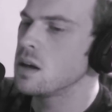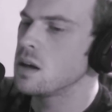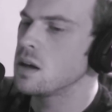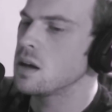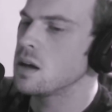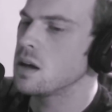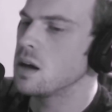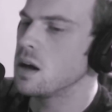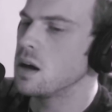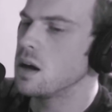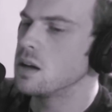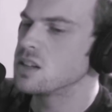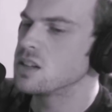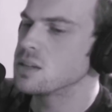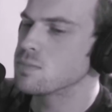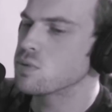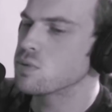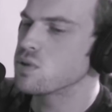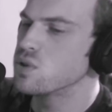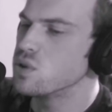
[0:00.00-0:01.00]
to
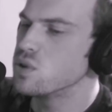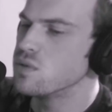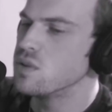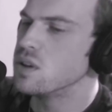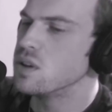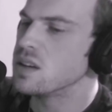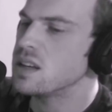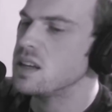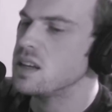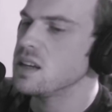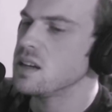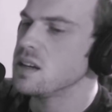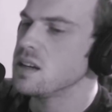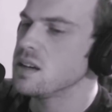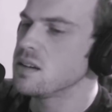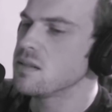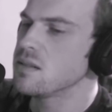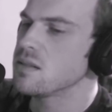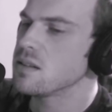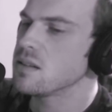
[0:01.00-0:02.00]
prove that
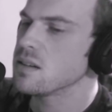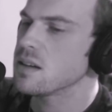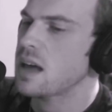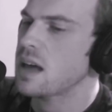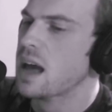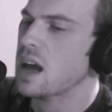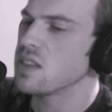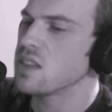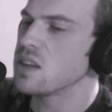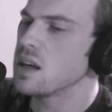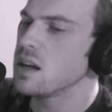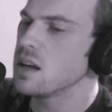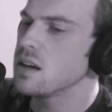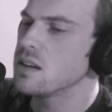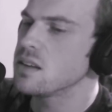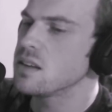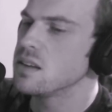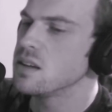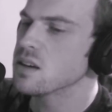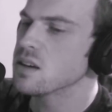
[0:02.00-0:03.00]
he had the